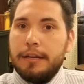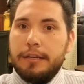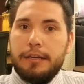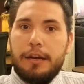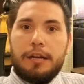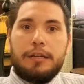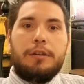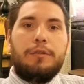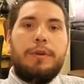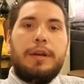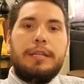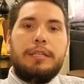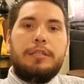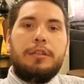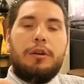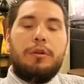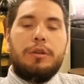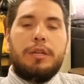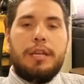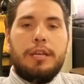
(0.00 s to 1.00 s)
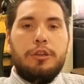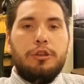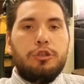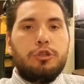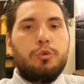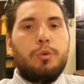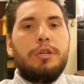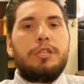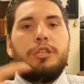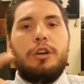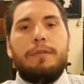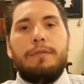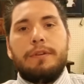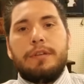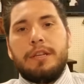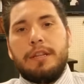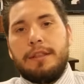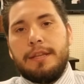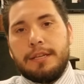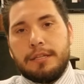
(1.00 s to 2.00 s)
Dr. Redstone, can you switch over
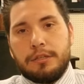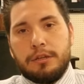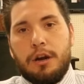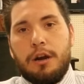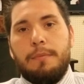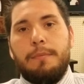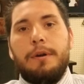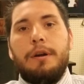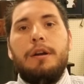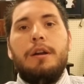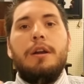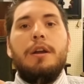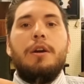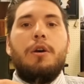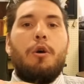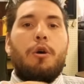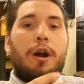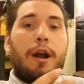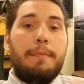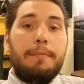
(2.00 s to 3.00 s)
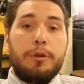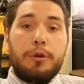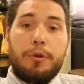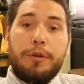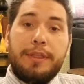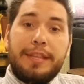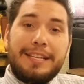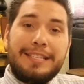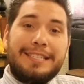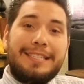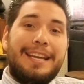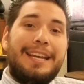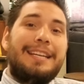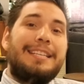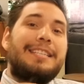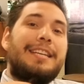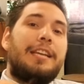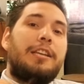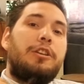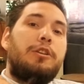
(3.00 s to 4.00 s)
to this armor? Or I'm doing this
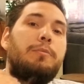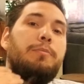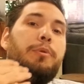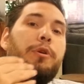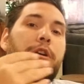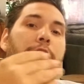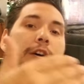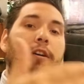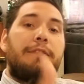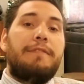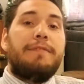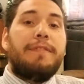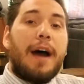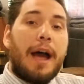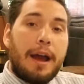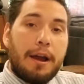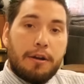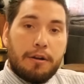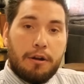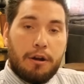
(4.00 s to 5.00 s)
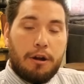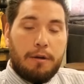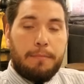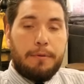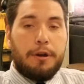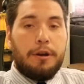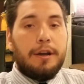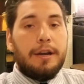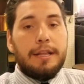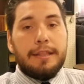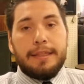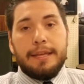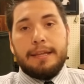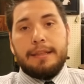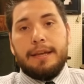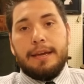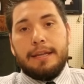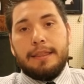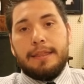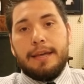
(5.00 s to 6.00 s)
stage, can you put on a fire armor or anything
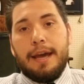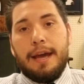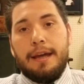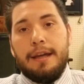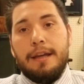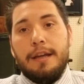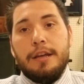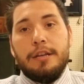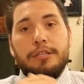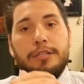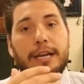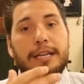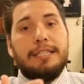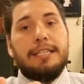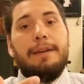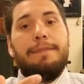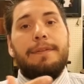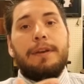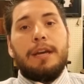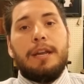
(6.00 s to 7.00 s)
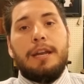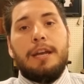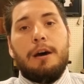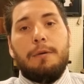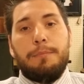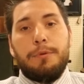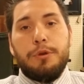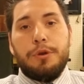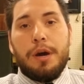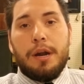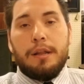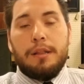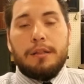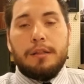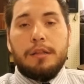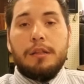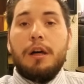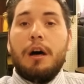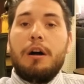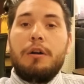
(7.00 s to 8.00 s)
like that? So that's definitely going to help you out in
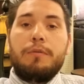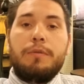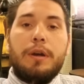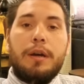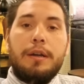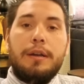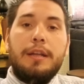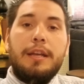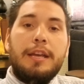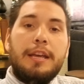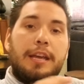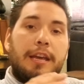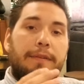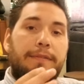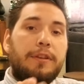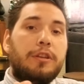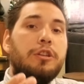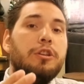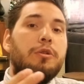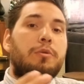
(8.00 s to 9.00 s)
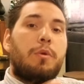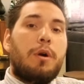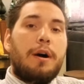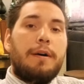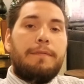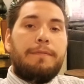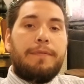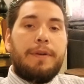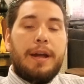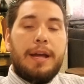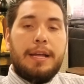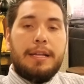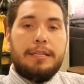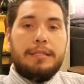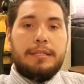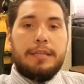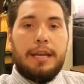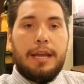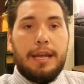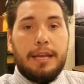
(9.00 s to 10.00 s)
the long run. If you do want
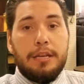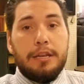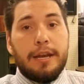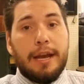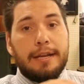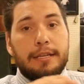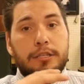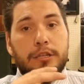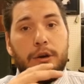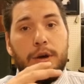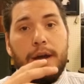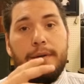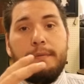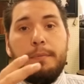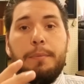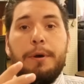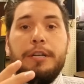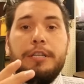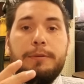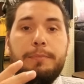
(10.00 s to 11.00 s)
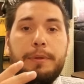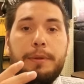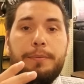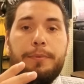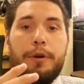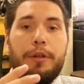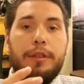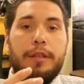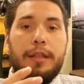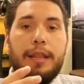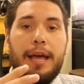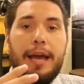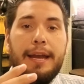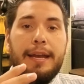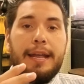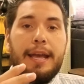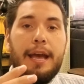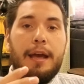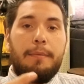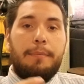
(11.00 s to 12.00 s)
friends and you guys don't have a bunch of people on the
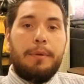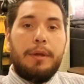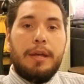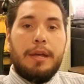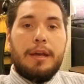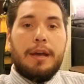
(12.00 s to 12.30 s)
Line app,